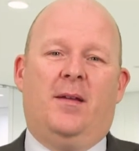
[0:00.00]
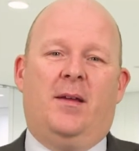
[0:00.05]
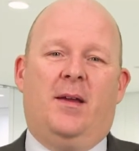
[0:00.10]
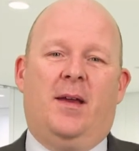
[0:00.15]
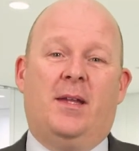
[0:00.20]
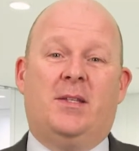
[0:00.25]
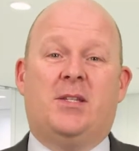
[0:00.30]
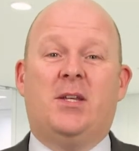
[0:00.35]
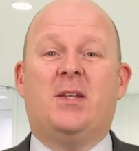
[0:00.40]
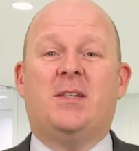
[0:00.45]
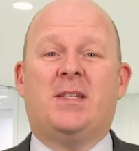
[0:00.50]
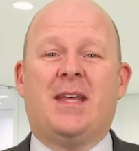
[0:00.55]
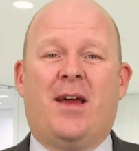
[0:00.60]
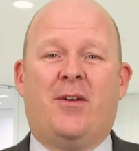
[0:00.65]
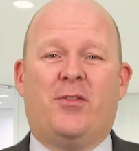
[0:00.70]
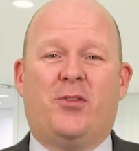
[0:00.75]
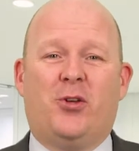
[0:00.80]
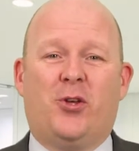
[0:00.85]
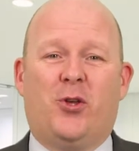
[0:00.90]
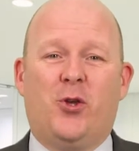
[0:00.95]
It turns
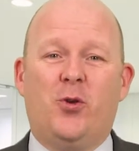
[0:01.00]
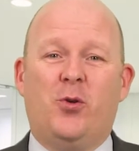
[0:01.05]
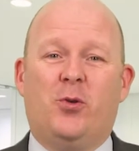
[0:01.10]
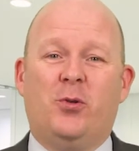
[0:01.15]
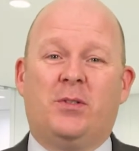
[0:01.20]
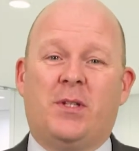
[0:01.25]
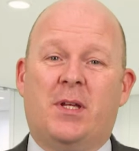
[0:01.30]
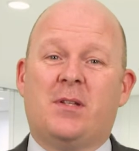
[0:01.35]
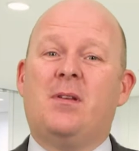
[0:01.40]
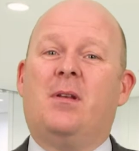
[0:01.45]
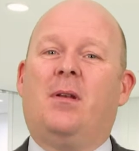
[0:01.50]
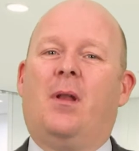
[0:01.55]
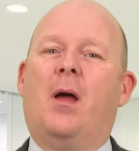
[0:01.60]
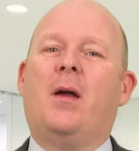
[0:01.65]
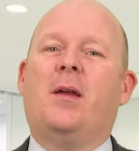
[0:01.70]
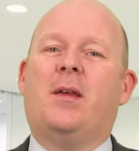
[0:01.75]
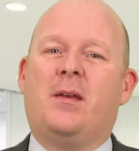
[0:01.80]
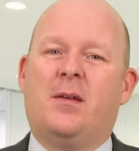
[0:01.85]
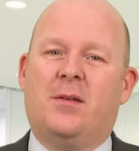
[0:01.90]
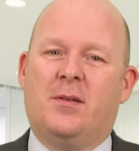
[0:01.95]
out that Google doesn't
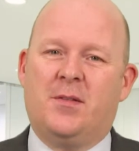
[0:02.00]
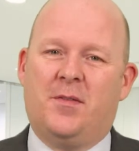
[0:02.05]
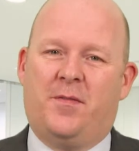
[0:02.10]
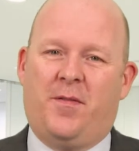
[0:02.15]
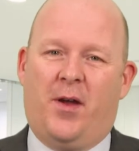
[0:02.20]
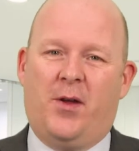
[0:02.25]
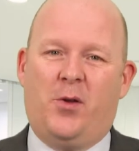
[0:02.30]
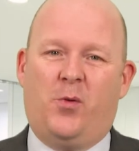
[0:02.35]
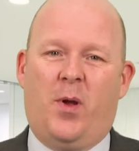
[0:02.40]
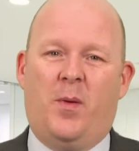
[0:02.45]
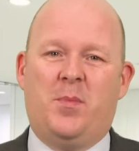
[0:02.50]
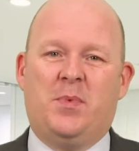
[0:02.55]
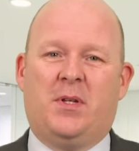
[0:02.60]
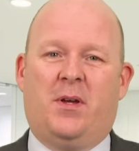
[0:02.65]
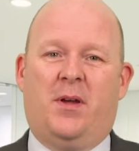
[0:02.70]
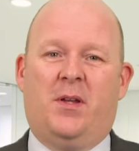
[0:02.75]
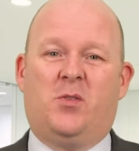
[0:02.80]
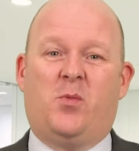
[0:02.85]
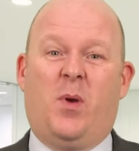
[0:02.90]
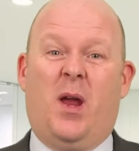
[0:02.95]
like to find
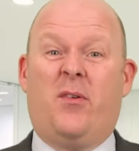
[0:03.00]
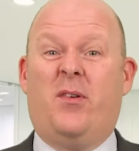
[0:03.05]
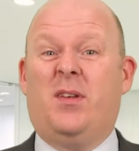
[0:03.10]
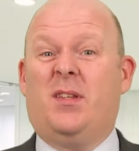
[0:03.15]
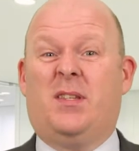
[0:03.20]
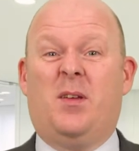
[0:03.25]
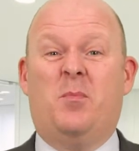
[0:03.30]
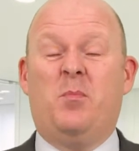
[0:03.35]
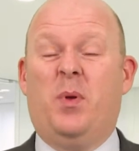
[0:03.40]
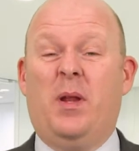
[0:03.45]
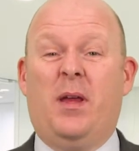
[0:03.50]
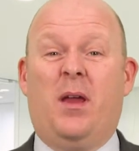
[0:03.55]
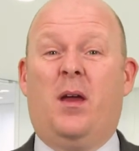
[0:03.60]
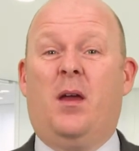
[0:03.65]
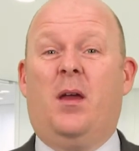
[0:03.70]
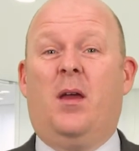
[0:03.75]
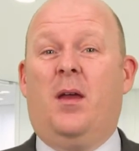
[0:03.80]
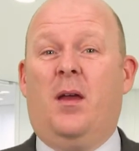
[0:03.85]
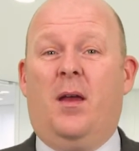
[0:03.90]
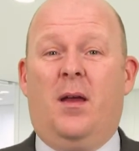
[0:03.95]
websites where it's simply
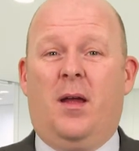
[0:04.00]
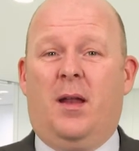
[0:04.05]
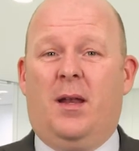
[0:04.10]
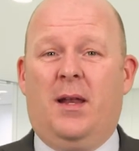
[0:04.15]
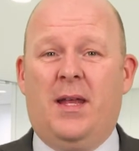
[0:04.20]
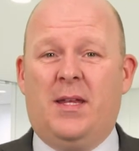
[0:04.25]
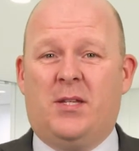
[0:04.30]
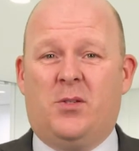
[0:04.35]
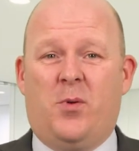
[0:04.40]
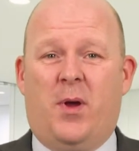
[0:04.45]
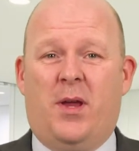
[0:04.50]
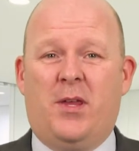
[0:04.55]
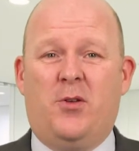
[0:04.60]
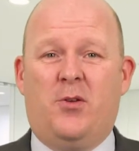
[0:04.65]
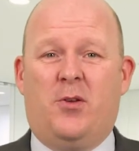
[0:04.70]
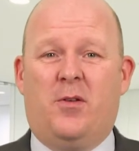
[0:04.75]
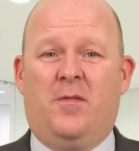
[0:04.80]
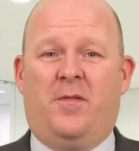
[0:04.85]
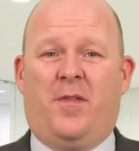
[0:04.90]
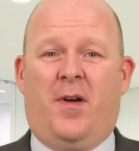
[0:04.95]
a list where you
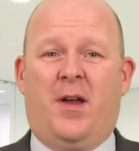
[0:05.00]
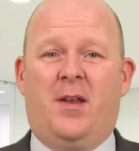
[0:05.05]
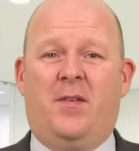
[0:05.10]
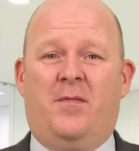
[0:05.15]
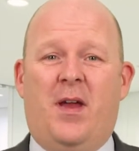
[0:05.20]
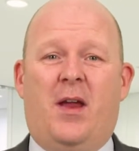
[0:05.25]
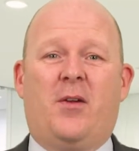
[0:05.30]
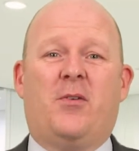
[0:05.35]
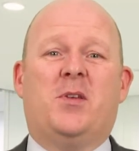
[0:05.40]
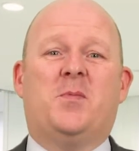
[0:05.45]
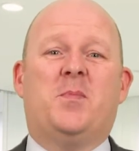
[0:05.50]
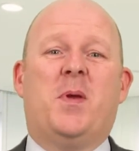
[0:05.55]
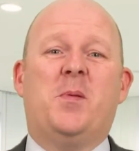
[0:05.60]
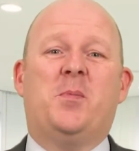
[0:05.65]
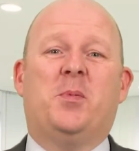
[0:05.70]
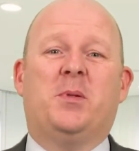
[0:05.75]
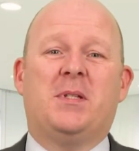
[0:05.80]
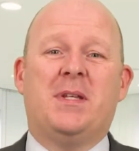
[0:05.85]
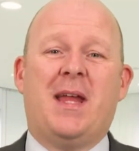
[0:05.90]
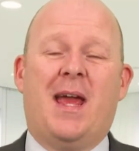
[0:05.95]
can find various
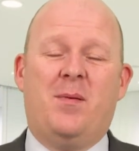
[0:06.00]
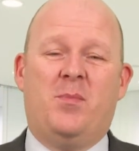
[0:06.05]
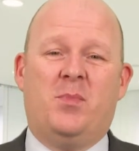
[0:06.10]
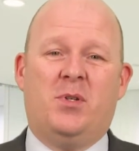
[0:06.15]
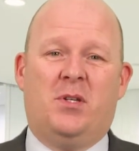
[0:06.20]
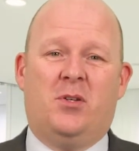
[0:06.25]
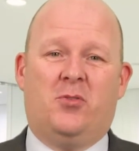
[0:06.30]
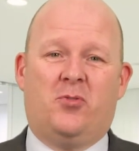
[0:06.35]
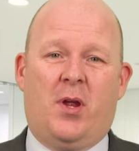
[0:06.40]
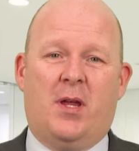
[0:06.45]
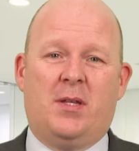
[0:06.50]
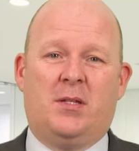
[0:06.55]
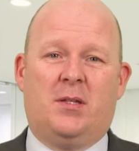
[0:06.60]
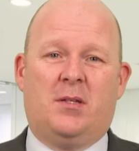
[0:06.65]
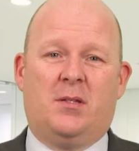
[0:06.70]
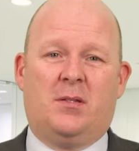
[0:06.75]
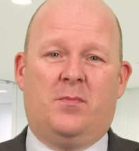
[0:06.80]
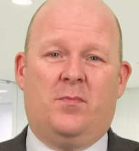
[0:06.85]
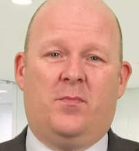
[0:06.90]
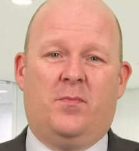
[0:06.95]
people's names and
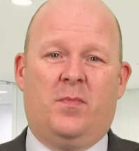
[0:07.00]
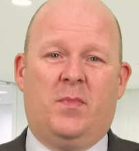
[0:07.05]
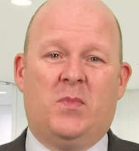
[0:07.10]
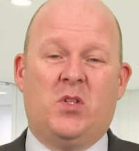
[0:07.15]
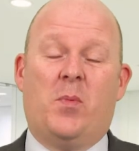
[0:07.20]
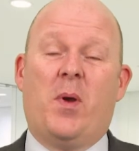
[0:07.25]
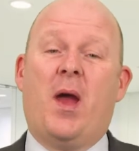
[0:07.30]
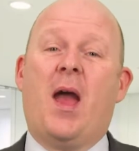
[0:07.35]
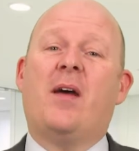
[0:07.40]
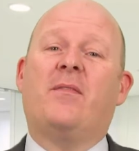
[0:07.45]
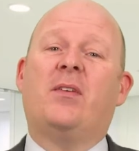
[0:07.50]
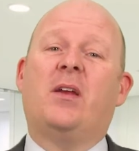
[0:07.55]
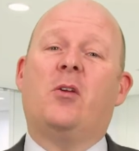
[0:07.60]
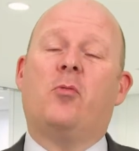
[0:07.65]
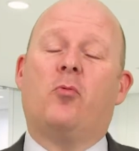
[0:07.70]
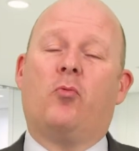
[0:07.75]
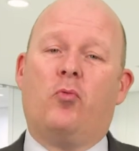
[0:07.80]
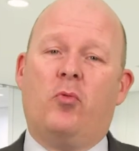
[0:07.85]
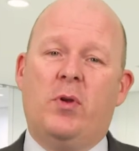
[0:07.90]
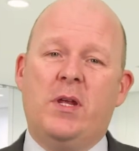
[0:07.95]
addresses. So by having
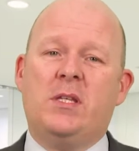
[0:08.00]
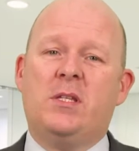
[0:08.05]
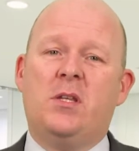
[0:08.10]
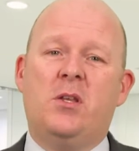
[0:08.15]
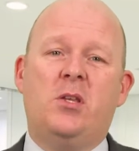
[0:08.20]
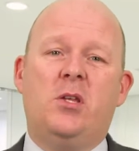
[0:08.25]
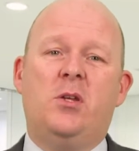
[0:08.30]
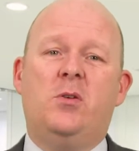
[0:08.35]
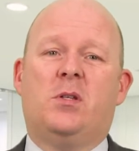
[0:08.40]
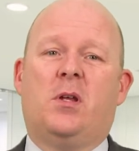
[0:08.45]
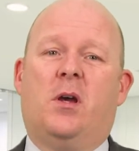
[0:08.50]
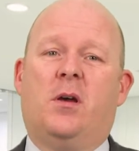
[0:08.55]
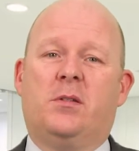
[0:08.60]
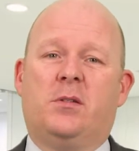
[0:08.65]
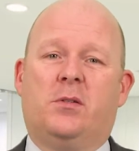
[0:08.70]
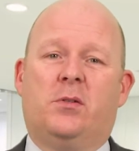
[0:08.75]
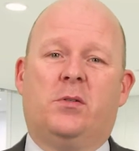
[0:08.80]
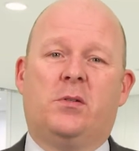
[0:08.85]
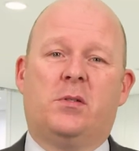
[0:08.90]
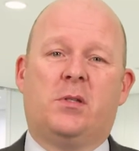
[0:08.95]
recent news
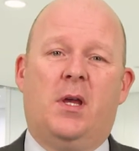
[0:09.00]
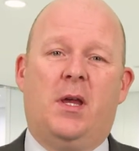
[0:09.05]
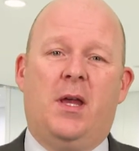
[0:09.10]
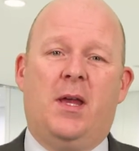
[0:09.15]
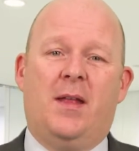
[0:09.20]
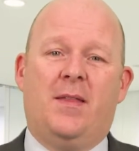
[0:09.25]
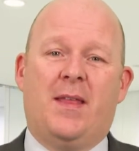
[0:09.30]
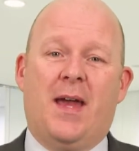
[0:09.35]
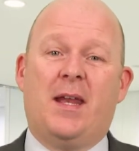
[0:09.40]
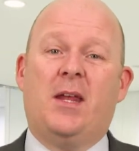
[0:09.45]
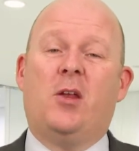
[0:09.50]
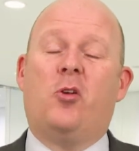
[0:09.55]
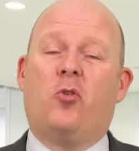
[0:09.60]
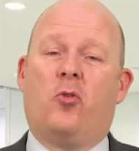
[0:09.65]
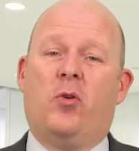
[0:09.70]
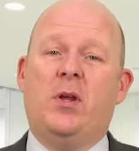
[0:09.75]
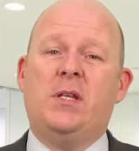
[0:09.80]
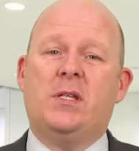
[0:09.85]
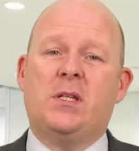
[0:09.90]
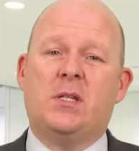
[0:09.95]
articles, that
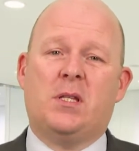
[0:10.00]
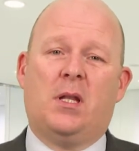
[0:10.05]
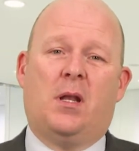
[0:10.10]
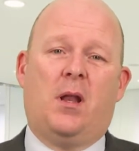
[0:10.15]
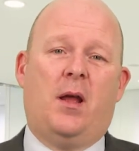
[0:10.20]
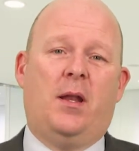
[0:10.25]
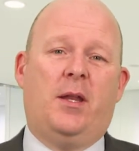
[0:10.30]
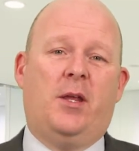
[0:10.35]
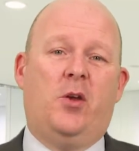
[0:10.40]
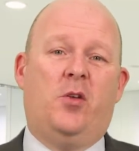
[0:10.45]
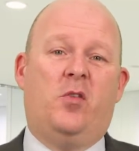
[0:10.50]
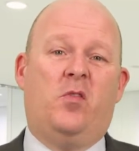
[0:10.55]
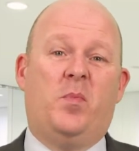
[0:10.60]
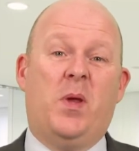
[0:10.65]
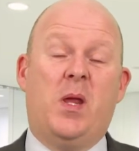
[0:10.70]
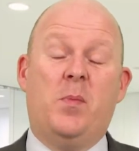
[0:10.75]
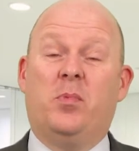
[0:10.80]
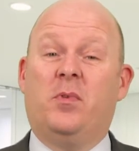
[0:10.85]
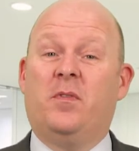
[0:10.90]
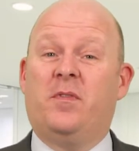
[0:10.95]
increases the likelihood of
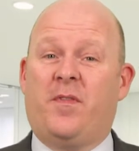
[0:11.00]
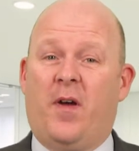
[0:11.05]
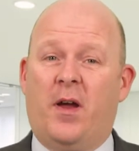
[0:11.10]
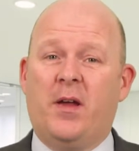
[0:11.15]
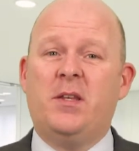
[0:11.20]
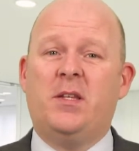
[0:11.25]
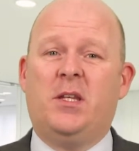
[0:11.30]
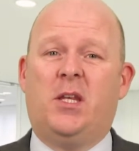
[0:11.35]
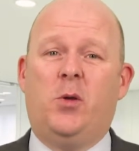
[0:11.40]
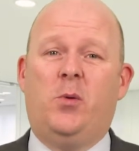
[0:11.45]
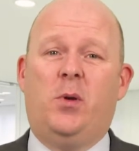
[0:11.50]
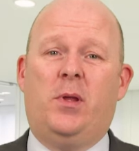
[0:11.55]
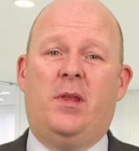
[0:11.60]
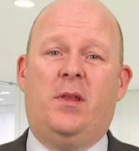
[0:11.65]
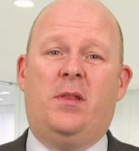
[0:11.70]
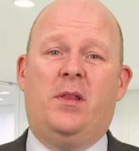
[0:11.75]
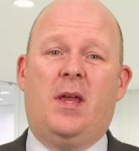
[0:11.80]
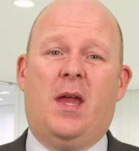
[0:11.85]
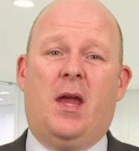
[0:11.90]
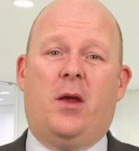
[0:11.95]
people finding you
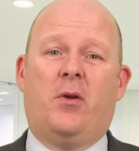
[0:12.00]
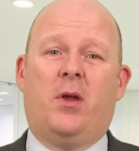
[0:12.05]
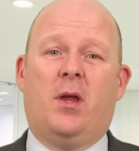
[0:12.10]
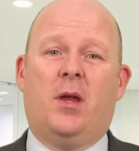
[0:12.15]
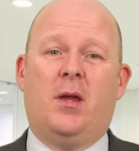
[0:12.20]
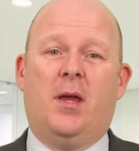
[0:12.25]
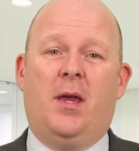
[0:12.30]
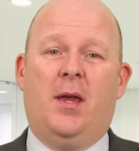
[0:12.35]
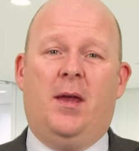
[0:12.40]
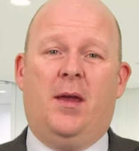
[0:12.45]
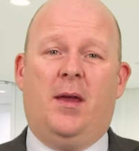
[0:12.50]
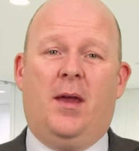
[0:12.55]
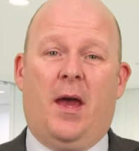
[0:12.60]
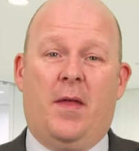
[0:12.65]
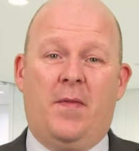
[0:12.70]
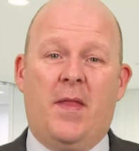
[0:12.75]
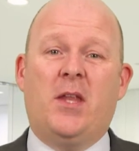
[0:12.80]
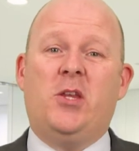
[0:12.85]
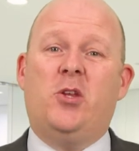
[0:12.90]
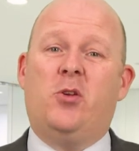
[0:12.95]
within the area,
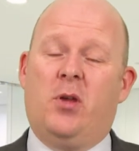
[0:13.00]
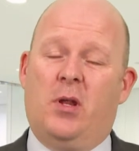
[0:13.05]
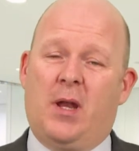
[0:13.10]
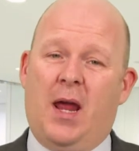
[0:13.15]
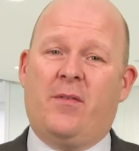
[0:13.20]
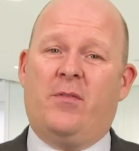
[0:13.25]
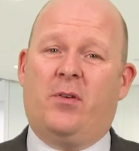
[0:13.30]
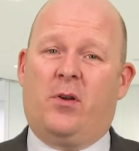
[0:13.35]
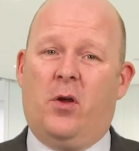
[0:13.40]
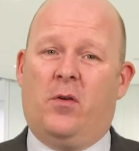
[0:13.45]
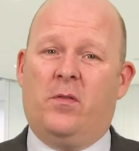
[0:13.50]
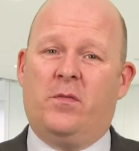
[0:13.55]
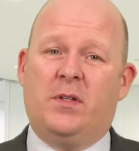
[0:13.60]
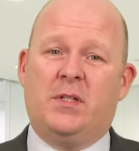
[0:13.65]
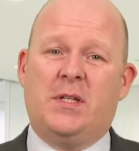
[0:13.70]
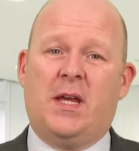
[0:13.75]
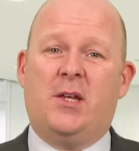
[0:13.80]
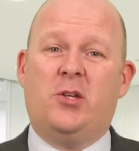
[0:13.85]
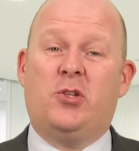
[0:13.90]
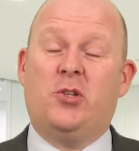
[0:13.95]
and then you can have a
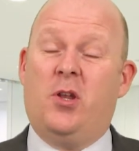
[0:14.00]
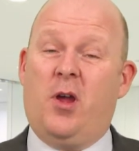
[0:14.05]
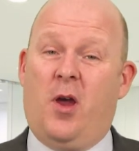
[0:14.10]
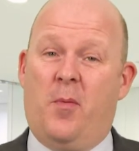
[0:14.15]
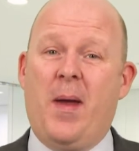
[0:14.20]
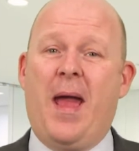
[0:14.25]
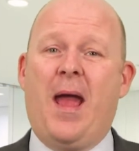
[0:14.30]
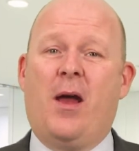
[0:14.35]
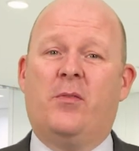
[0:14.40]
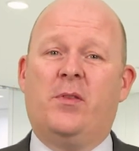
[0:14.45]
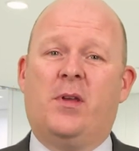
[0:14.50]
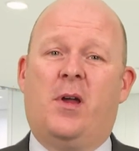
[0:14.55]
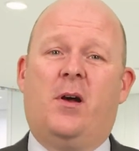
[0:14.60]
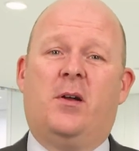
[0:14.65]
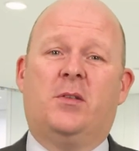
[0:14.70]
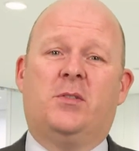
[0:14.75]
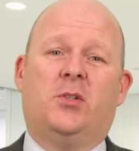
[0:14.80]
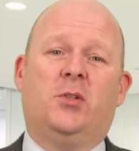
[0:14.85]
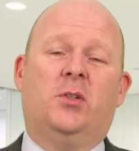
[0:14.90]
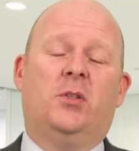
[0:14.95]
conversation about the
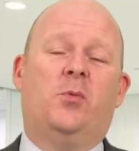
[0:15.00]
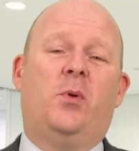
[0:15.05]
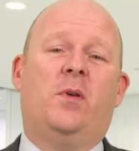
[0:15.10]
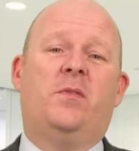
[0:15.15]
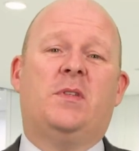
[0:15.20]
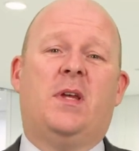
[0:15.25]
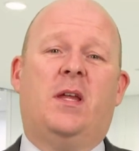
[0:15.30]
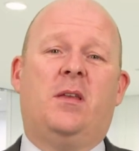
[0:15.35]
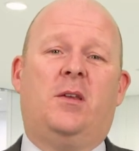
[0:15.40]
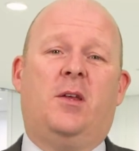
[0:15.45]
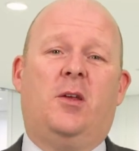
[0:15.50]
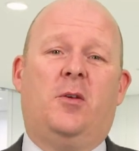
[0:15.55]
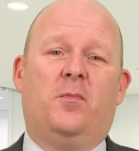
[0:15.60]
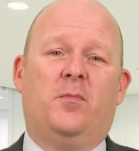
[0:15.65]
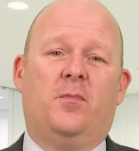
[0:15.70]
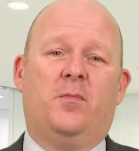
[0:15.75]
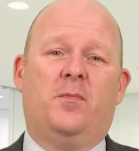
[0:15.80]
article that we've sent you.